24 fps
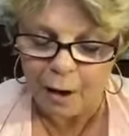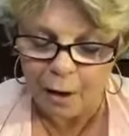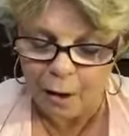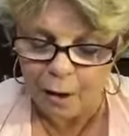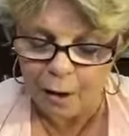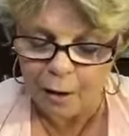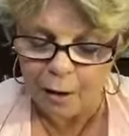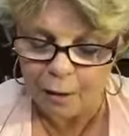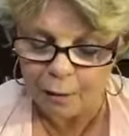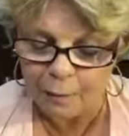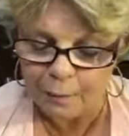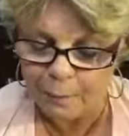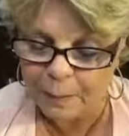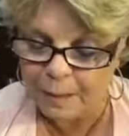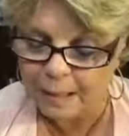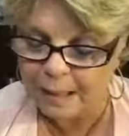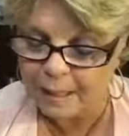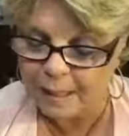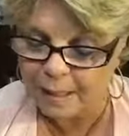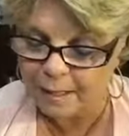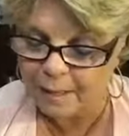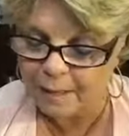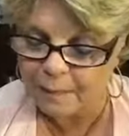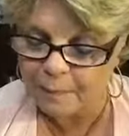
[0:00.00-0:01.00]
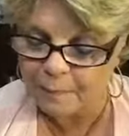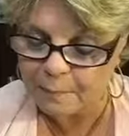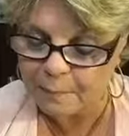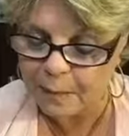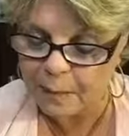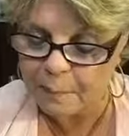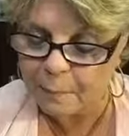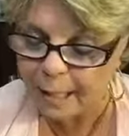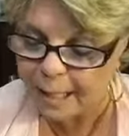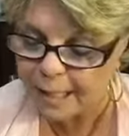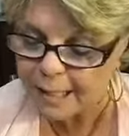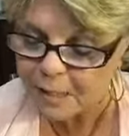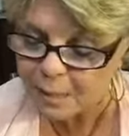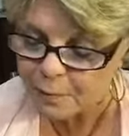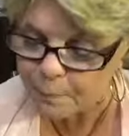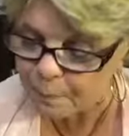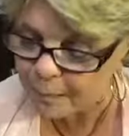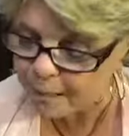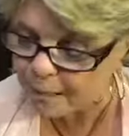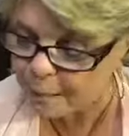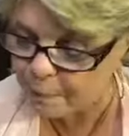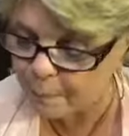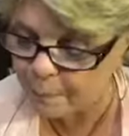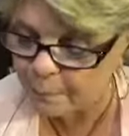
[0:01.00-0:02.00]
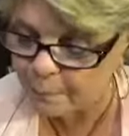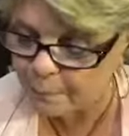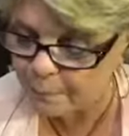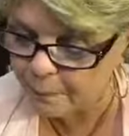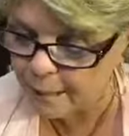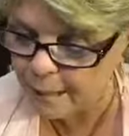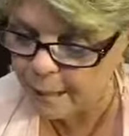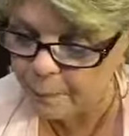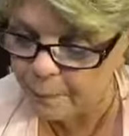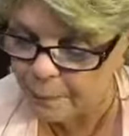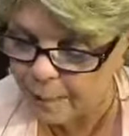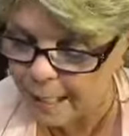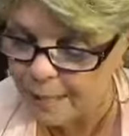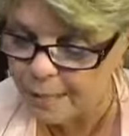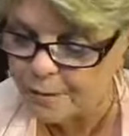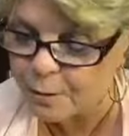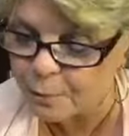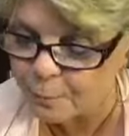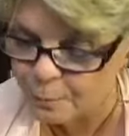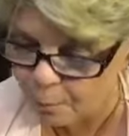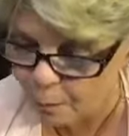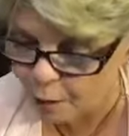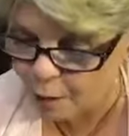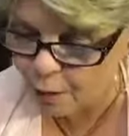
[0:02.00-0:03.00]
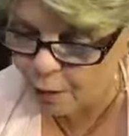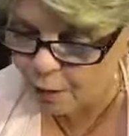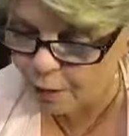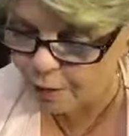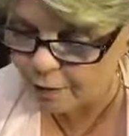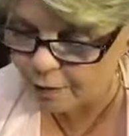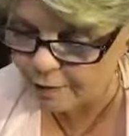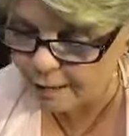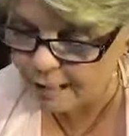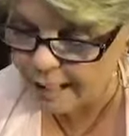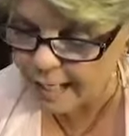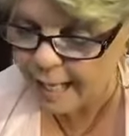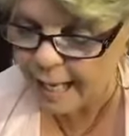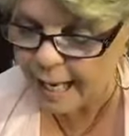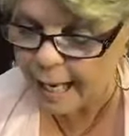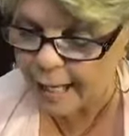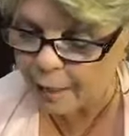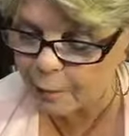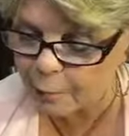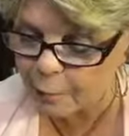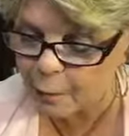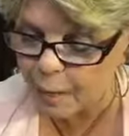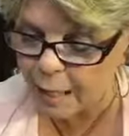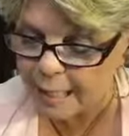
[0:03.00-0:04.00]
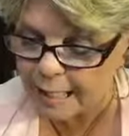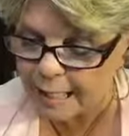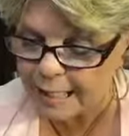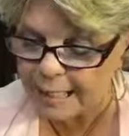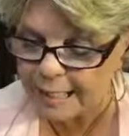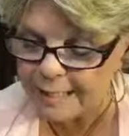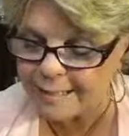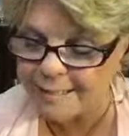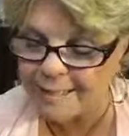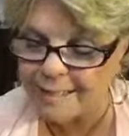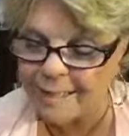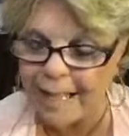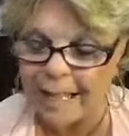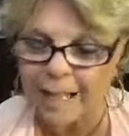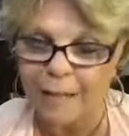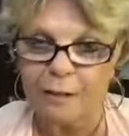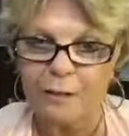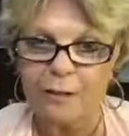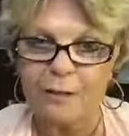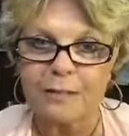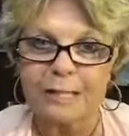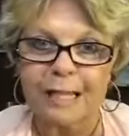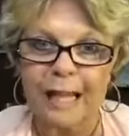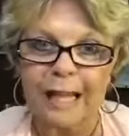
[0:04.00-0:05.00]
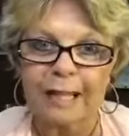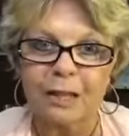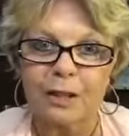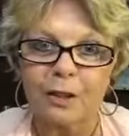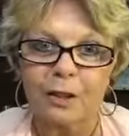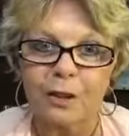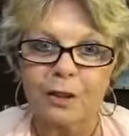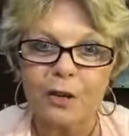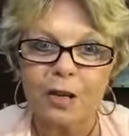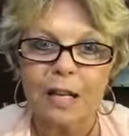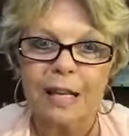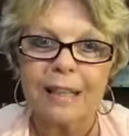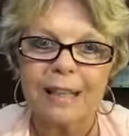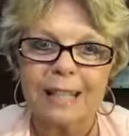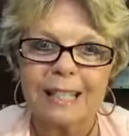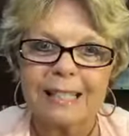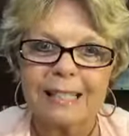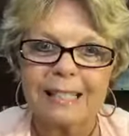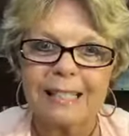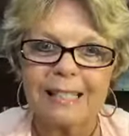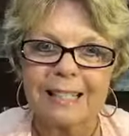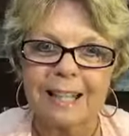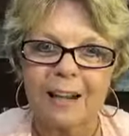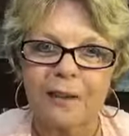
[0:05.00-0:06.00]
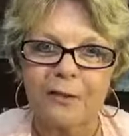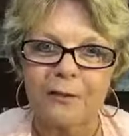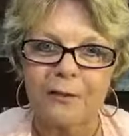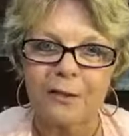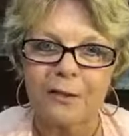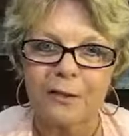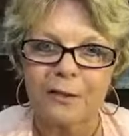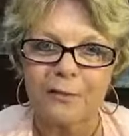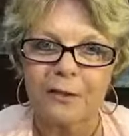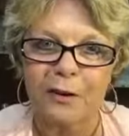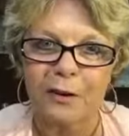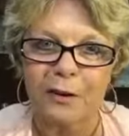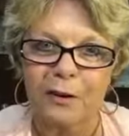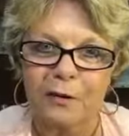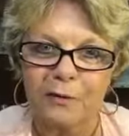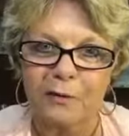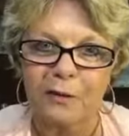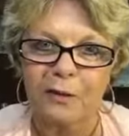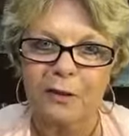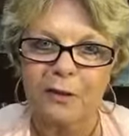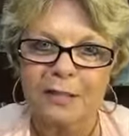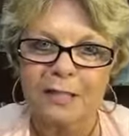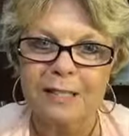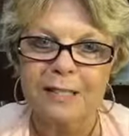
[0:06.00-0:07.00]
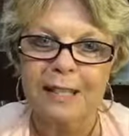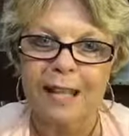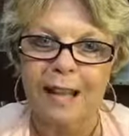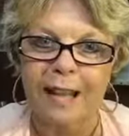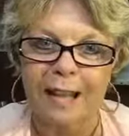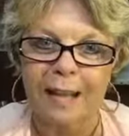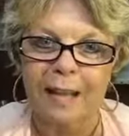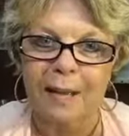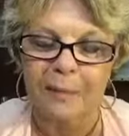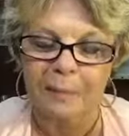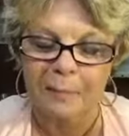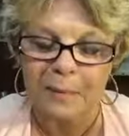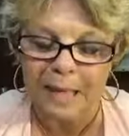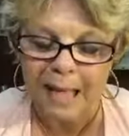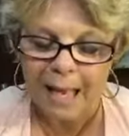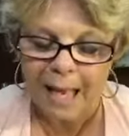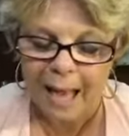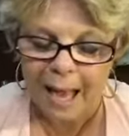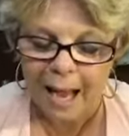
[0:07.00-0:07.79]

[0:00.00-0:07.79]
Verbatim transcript: all, but um, imagine being the, the Apostle Paul and writing his letters and learning this stuff for the very first time.